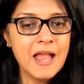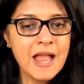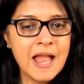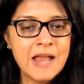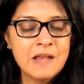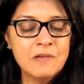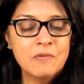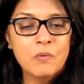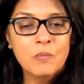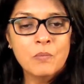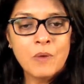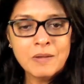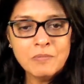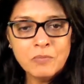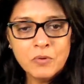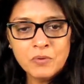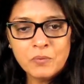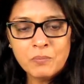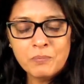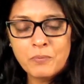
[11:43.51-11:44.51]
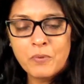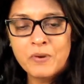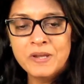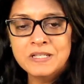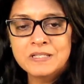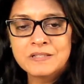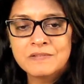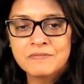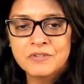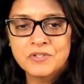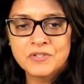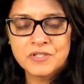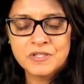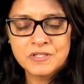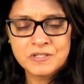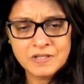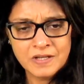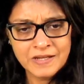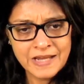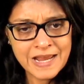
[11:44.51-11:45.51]
And one more point which
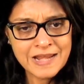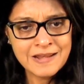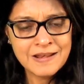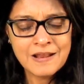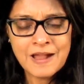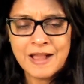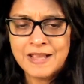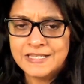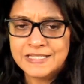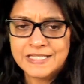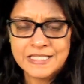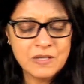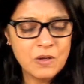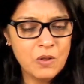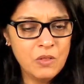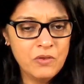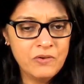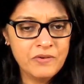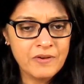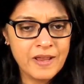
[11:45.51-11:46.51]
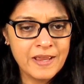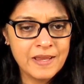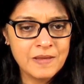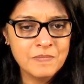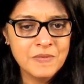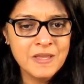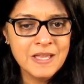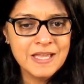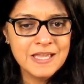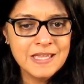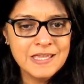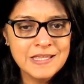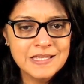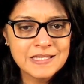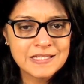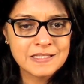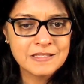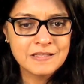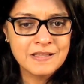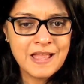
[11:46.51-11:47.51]
is again I see all the time
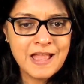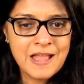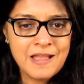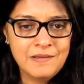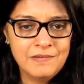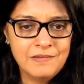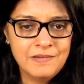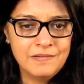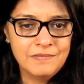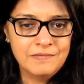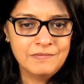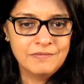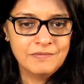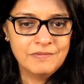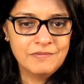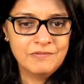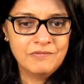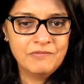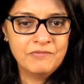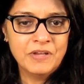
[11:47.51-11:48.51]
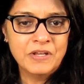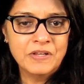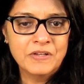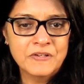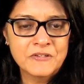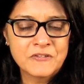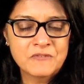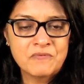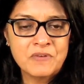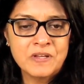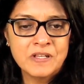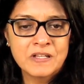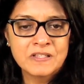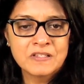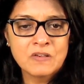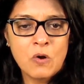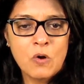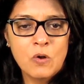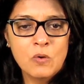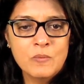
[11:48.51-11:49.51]
is fingers.
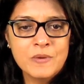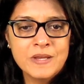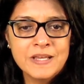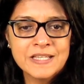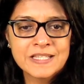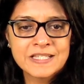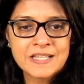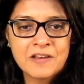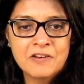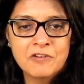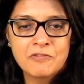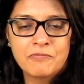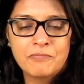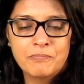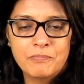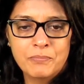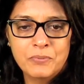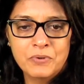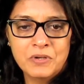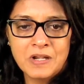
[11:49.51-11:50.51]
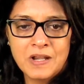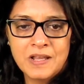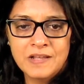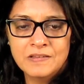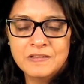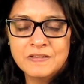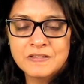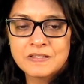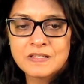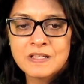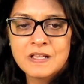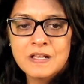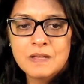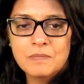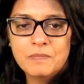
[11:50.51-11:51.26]
Fingers are always kind of put like this.